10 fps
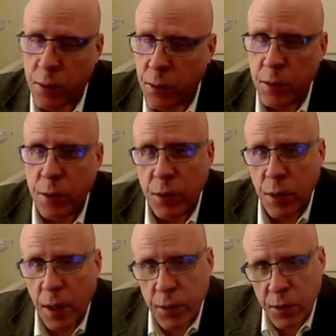You should try
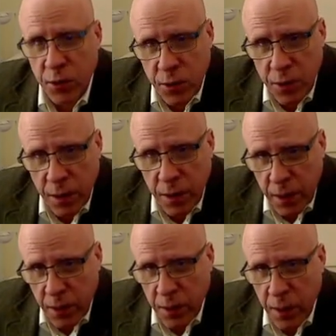to
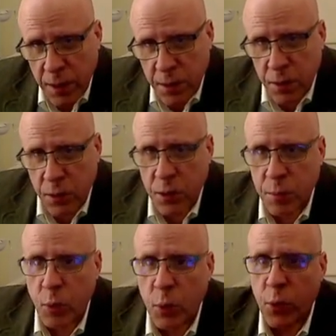connect the dots in a
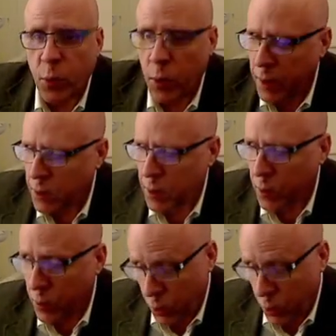smooth way. There's a